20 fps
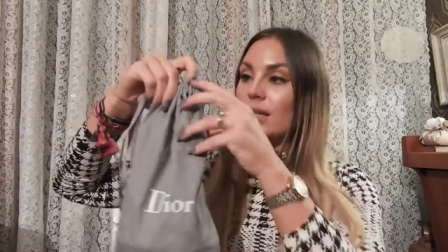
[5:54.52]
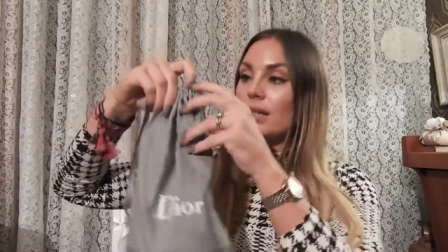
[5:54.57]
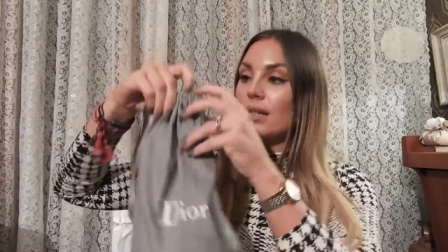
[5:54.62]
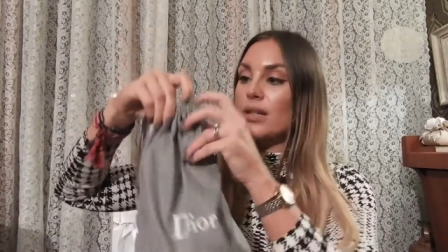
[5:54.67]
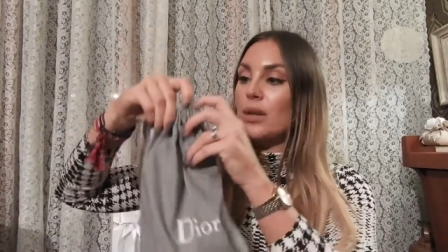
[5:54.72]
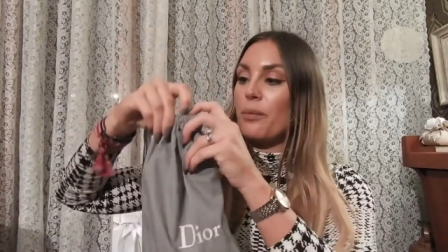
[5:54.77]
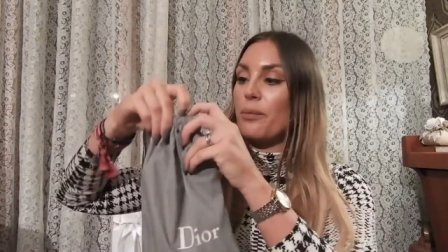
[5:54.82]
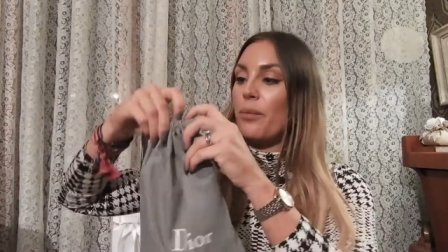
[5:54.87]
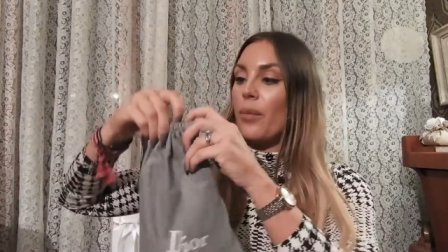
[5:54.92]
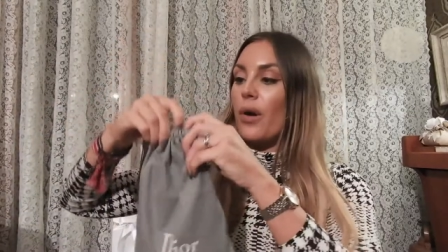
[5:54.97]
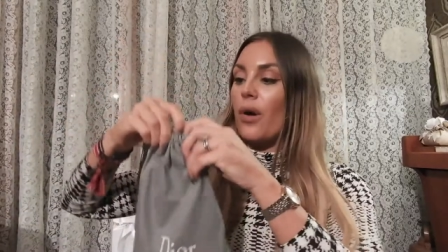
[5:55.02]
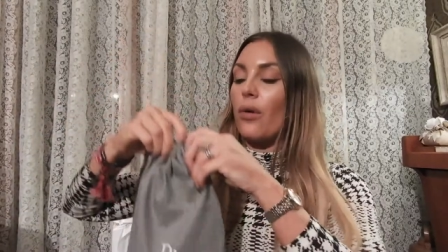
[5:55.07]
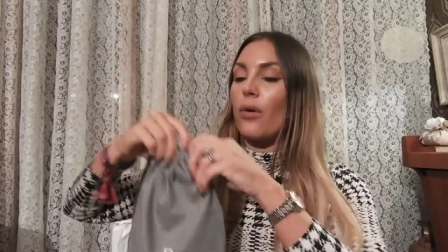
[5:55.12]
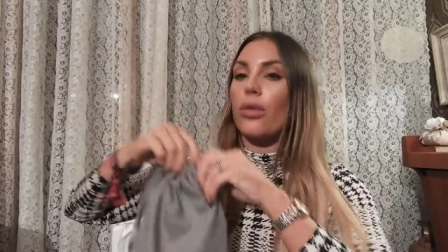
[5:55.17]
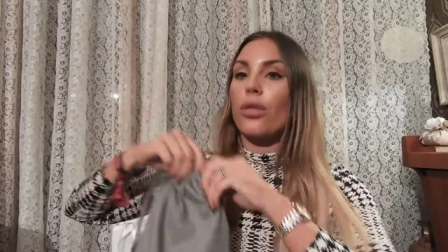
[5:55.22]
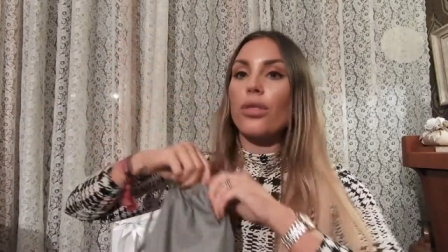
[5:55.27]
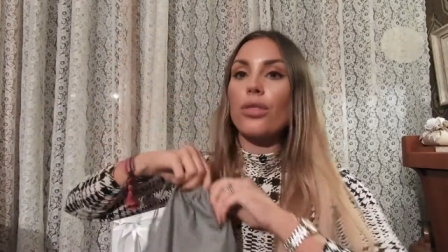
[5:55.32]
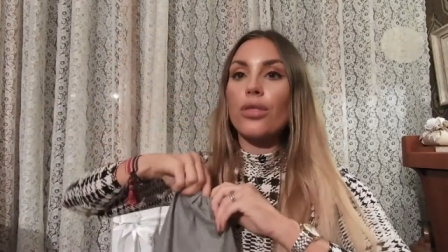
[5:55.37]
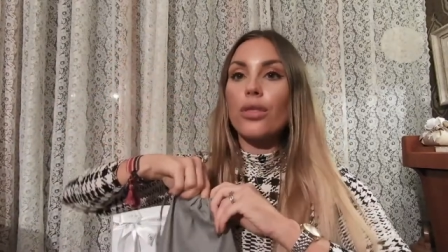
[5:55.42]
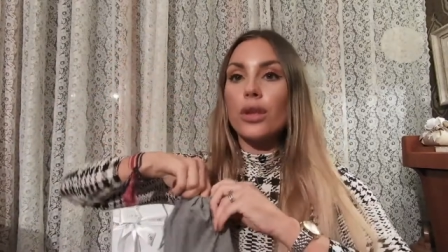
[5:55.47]
so
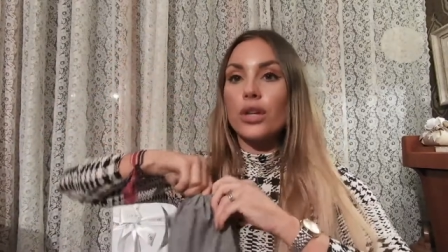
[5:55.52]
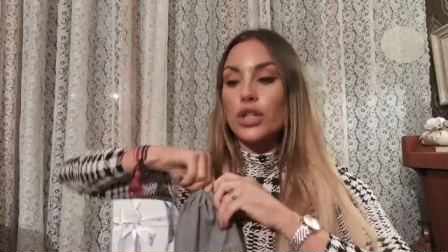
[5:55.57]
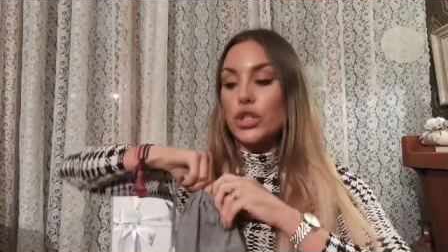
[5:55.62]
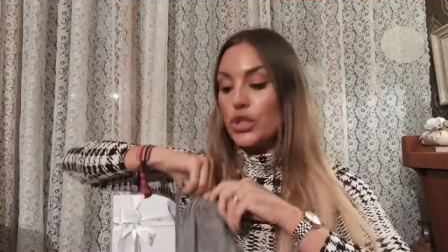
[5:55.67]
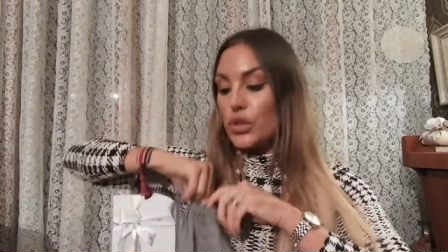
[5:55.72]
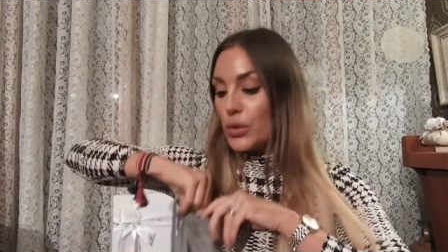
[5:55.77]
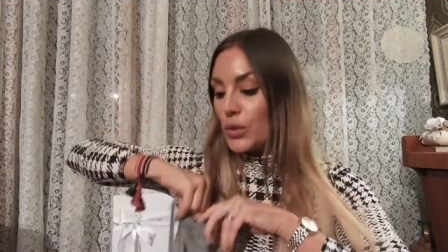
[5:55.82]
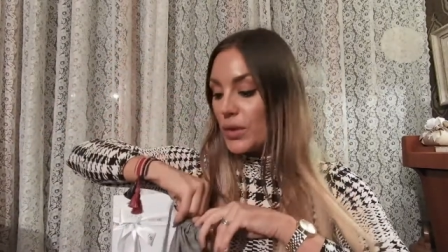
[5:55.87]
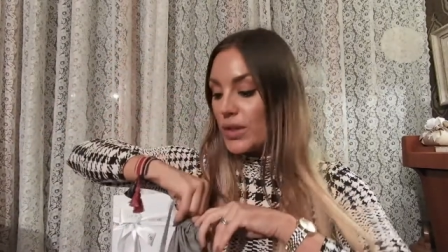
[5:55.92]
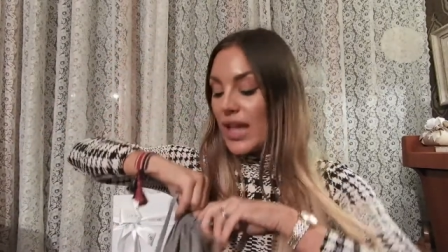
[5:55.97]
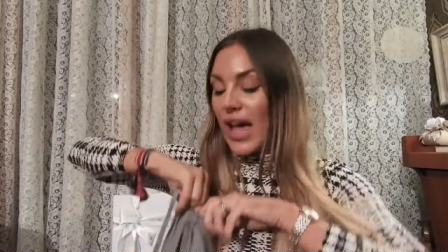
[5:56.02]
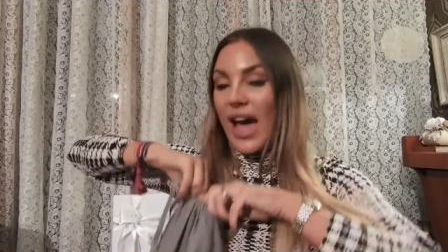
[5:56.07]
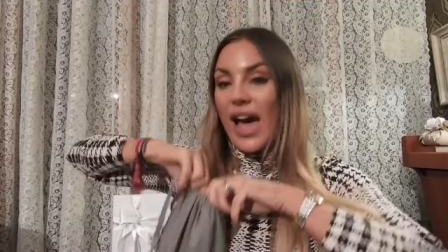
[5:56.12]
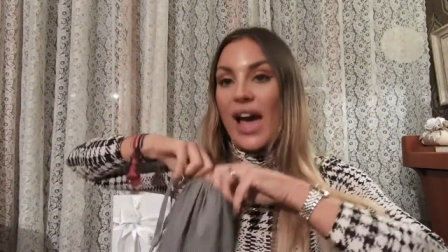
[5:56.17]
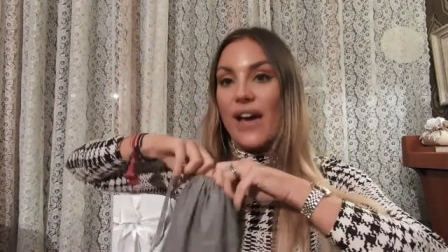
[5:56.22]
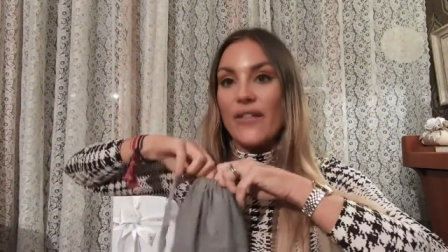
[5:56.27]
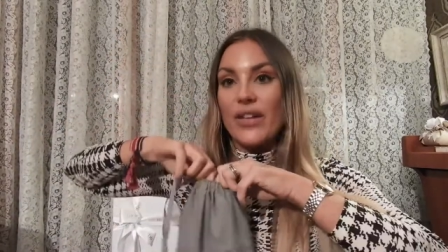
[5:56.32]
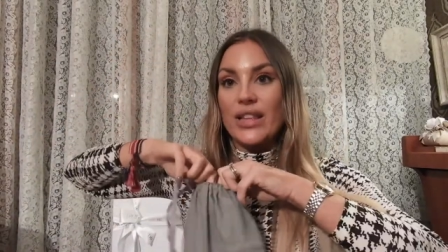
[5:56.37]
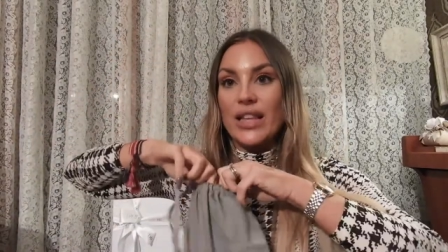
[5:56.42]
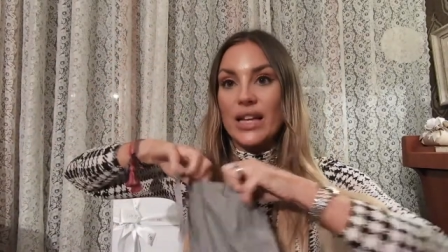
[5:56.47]
both shoes
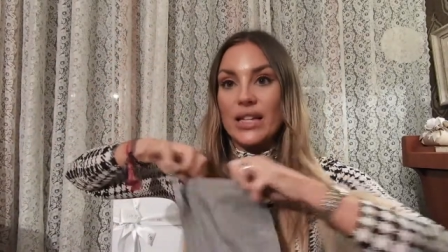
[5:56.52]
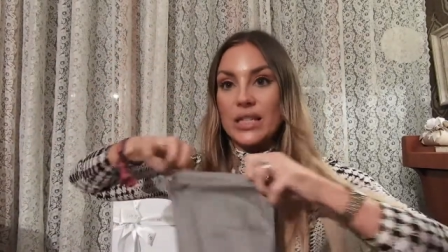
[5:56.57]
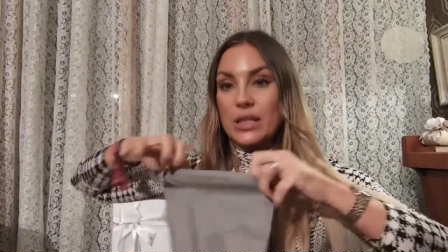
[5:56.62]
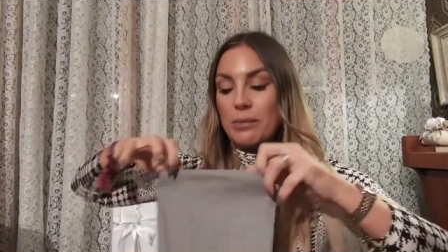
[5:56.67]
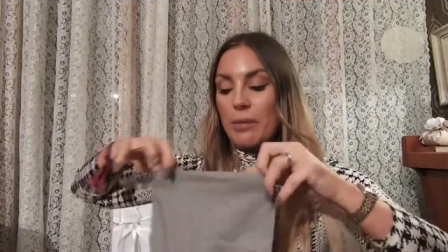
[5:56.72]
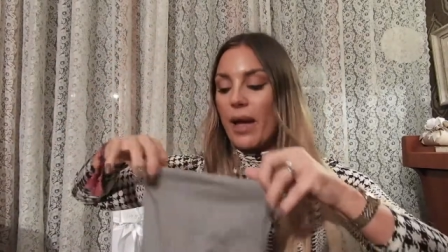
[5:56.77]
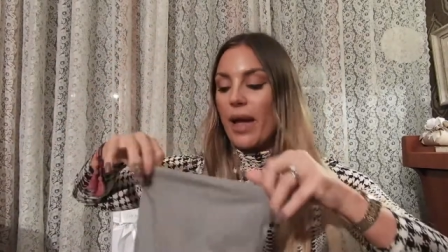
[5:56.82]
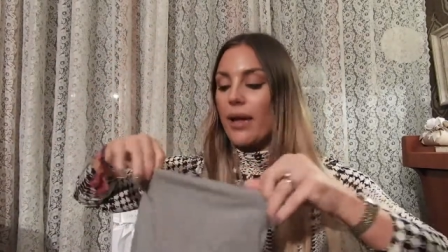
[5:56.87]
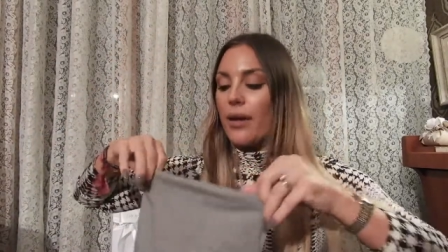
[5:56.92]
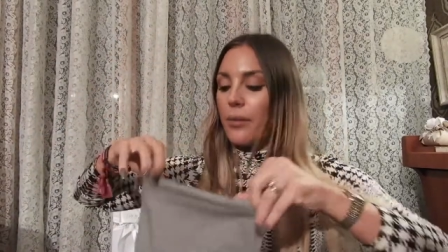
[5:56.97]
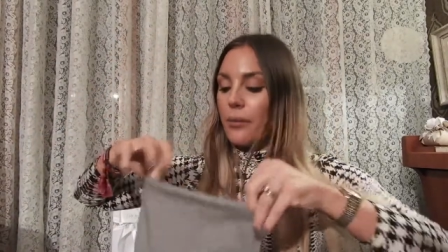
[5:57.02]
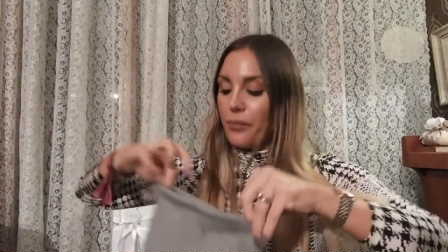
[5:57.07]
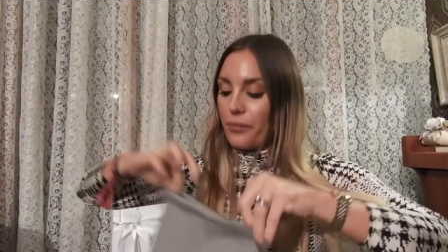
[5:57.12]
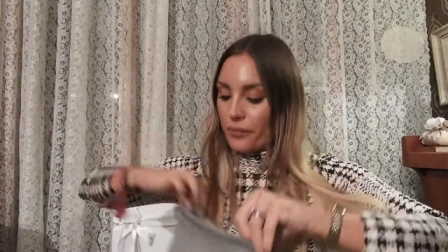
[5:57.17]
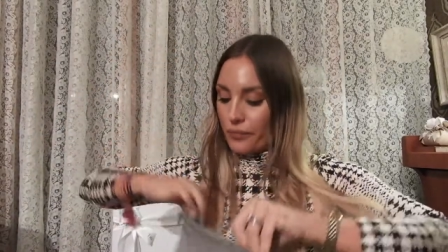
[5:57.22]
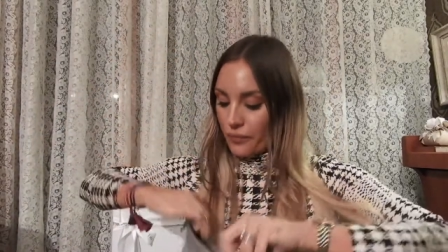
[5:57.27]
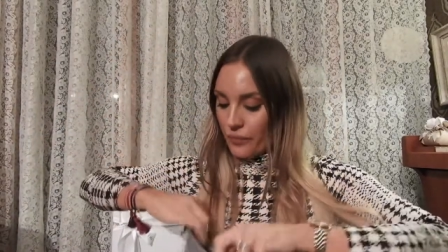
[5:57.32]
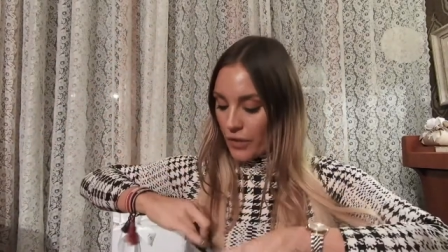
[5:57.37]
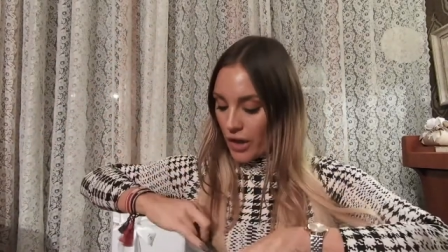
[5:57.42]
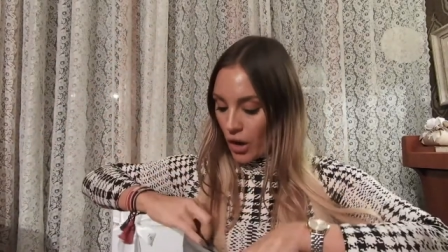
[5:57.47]
have a dust bag,
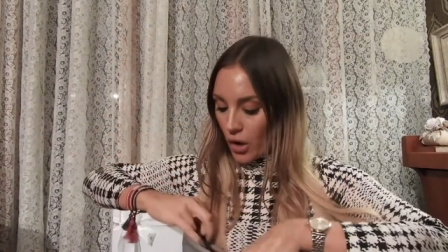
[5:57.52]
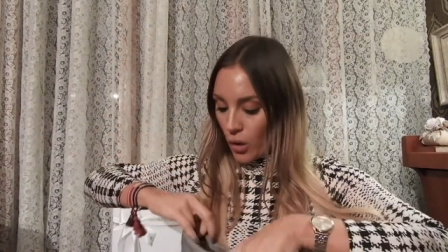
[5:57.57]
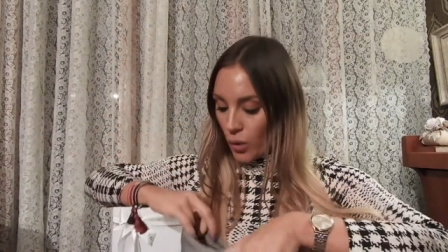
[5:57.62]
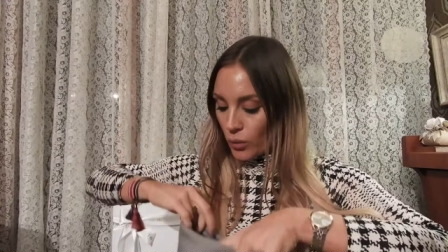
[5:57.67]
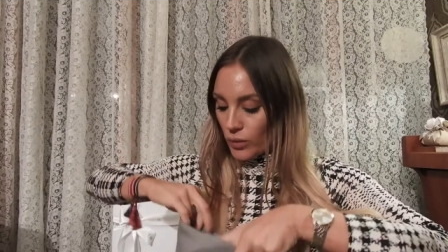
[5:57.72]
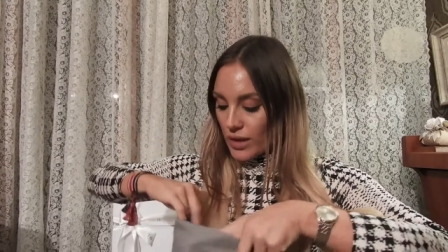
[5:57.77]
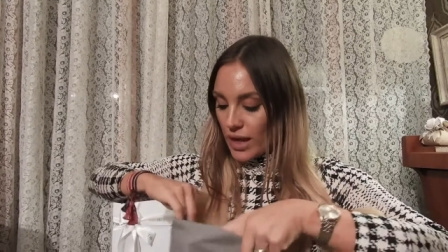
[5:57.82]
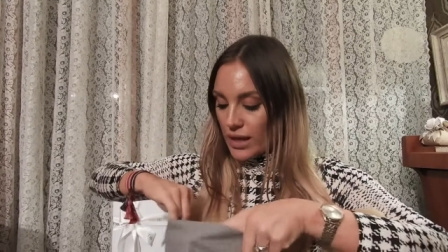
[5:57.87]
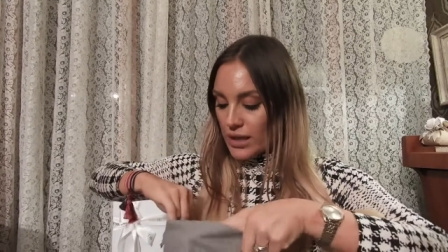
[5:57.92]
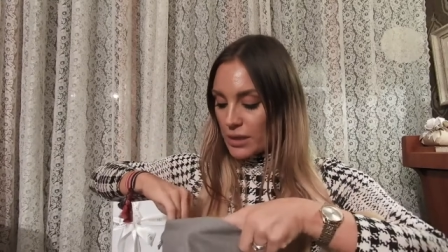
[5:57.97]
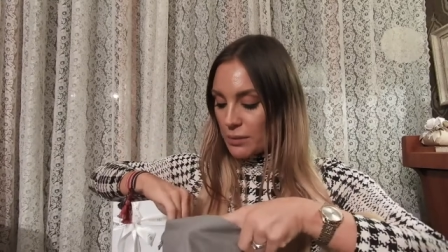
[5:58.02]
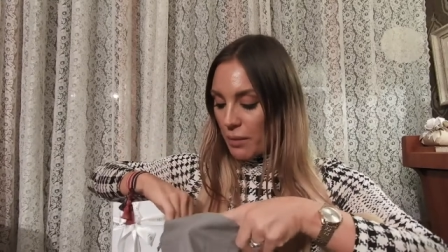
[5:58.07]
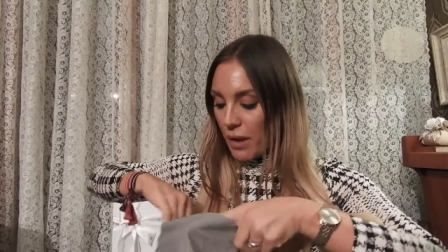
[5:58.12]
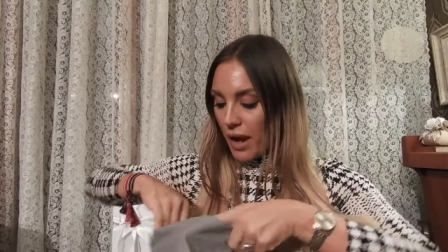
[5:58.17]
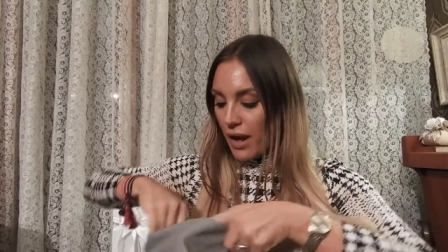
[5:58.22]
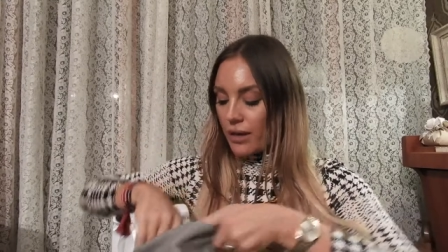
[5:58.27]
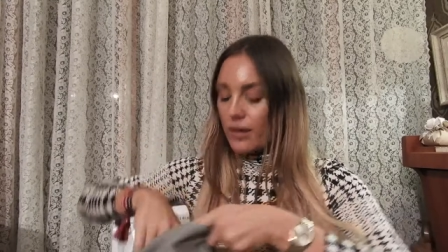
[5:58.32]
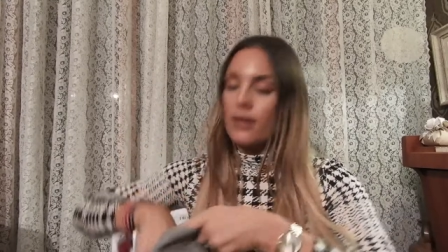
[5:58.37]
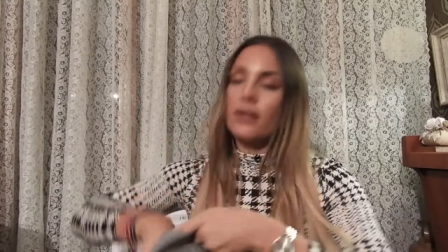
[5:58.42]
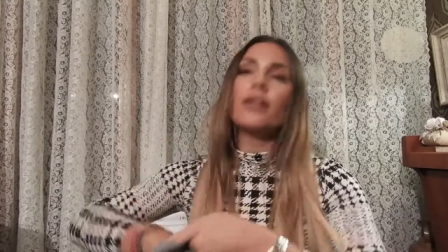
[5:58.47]
their own dust
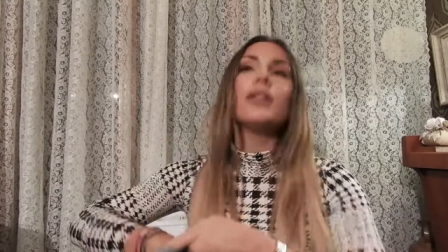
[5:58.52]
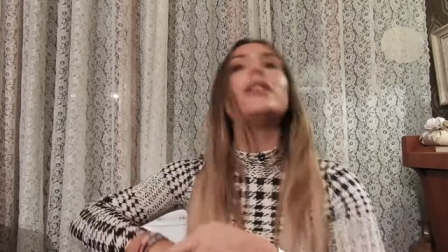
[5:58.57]
bag.